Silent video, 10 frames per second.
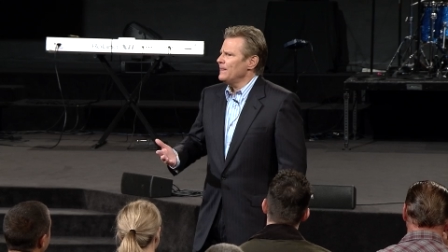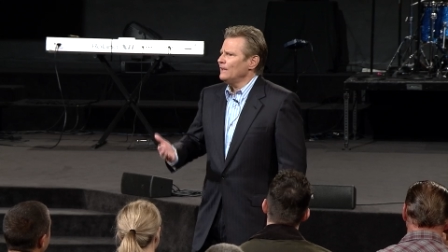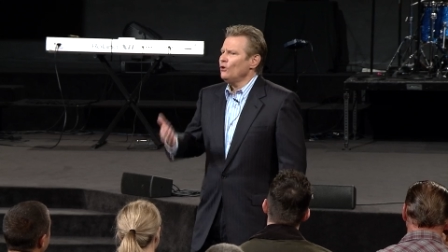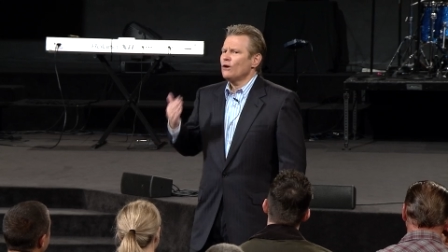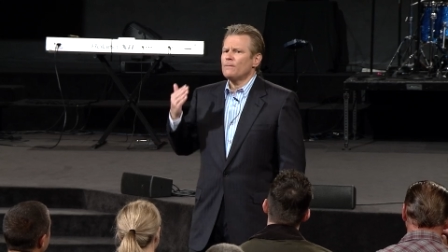
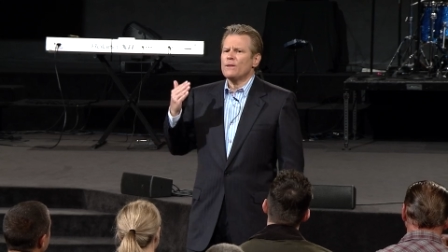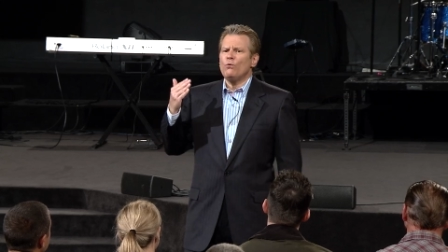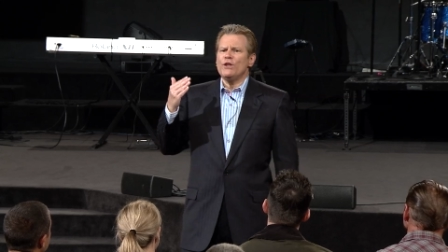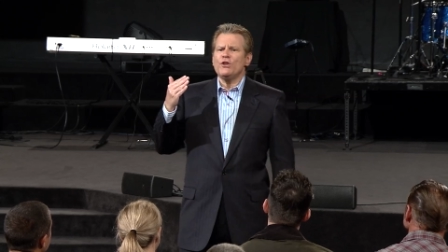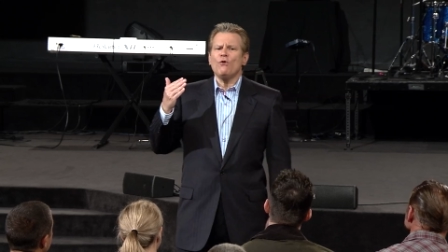Look,
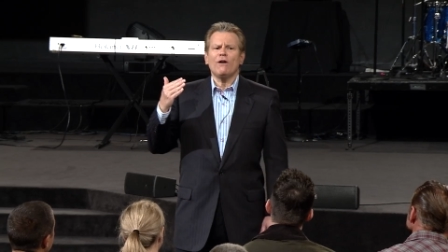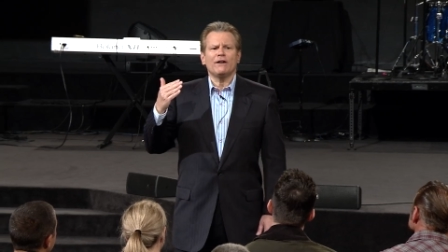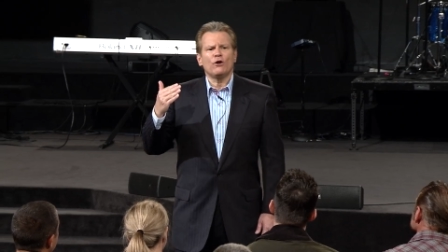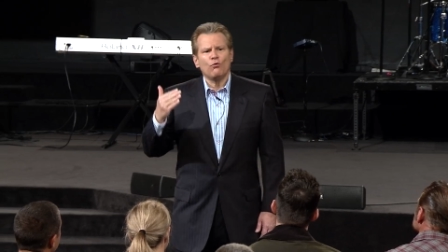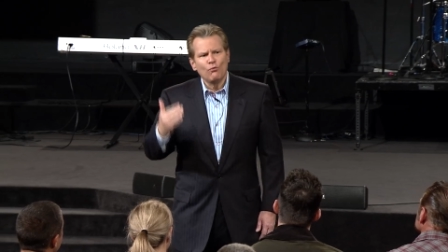when you are
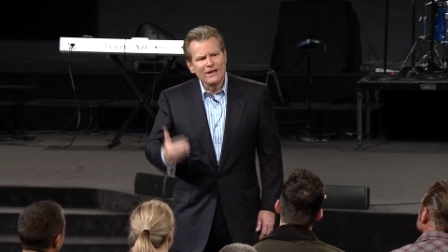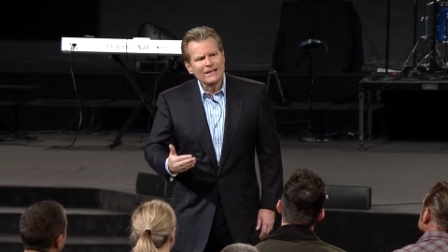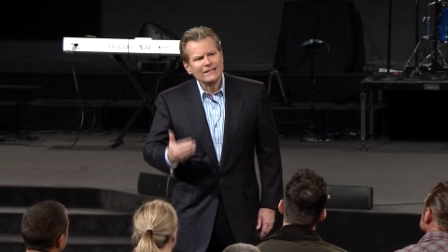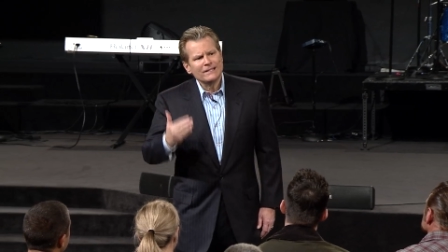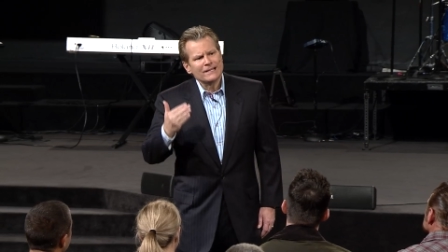in a
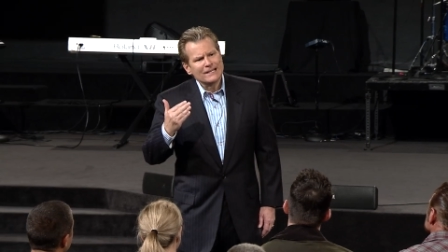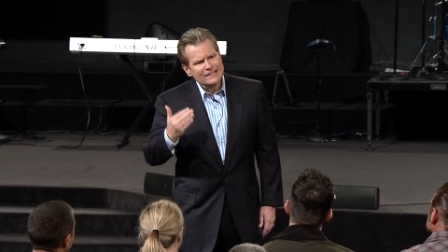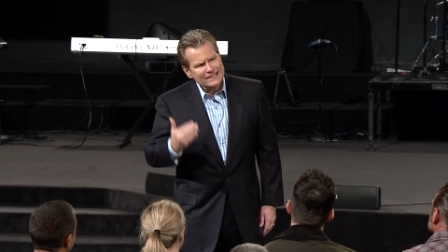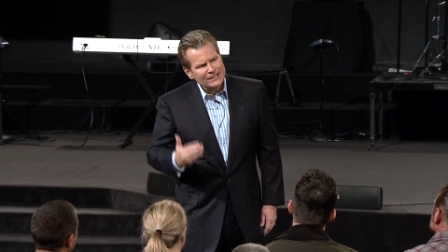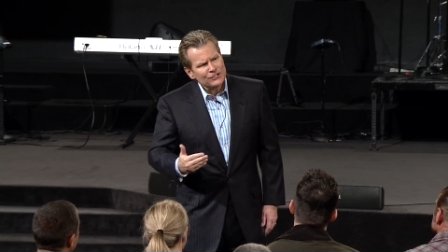weakened
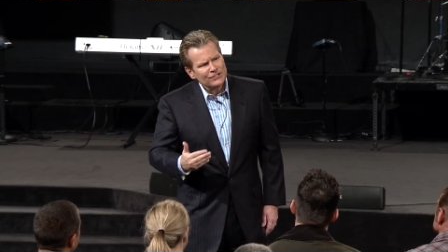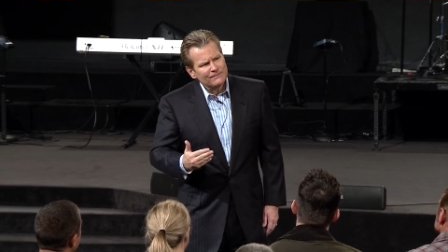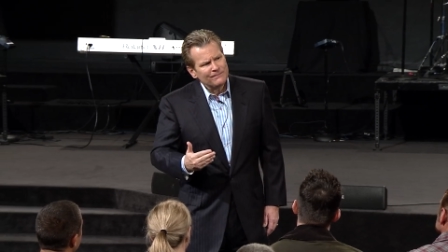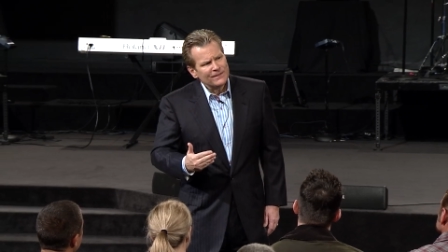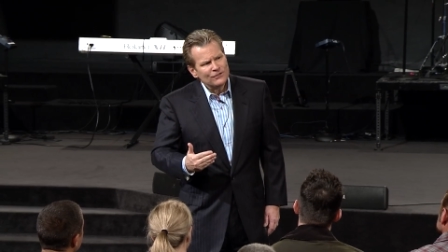
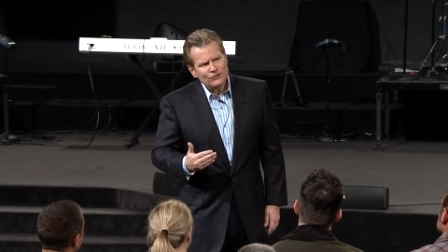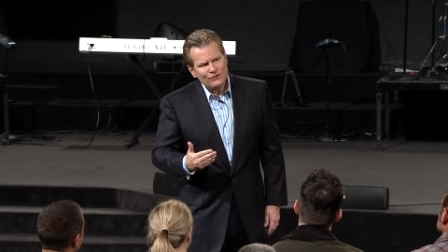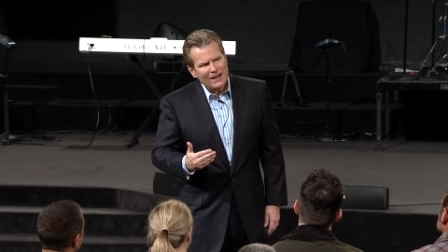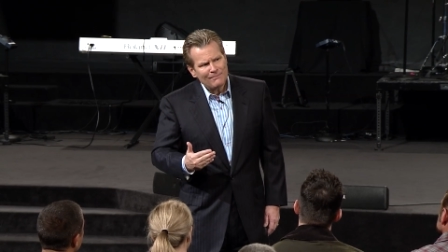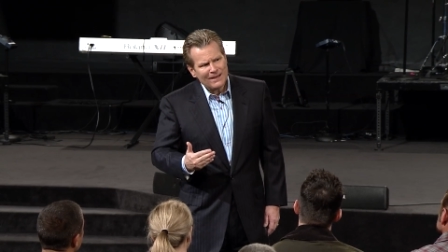condition, do
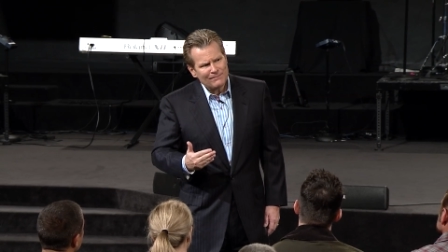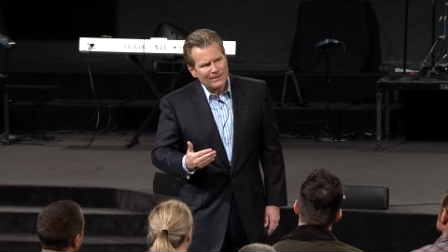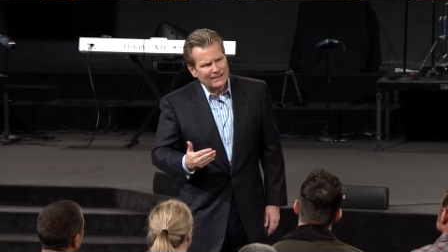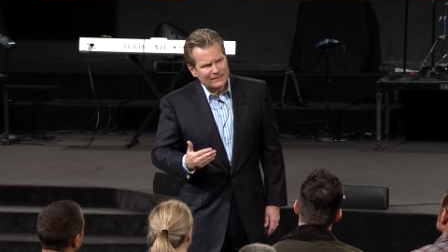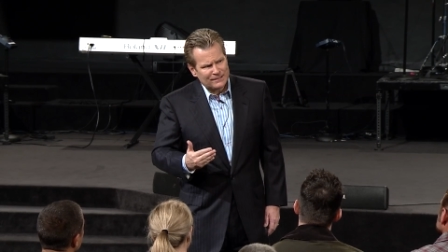not make
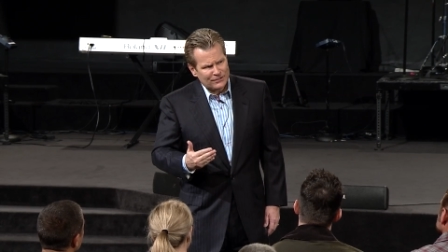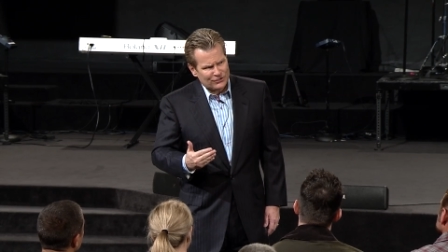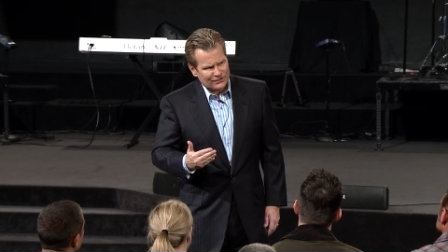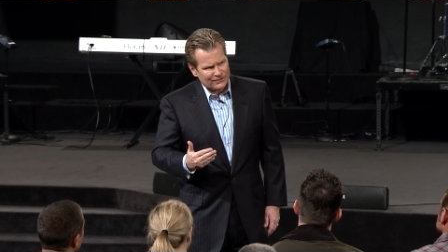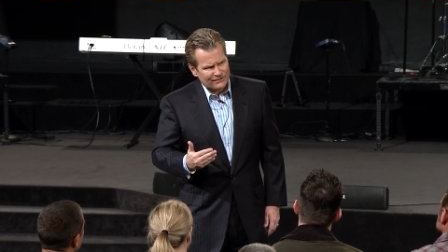big
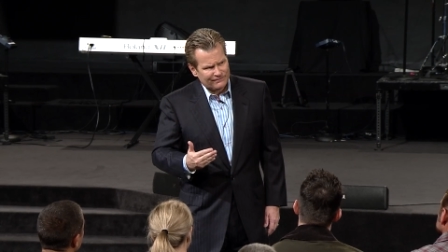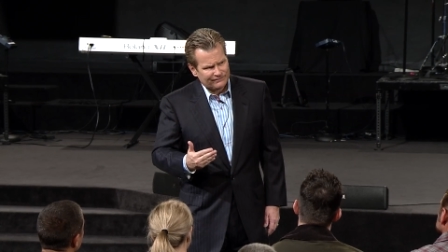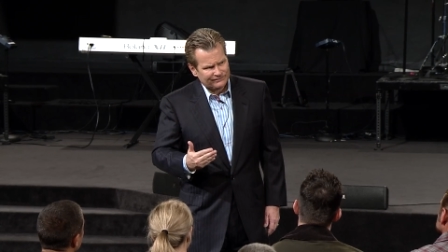decisions.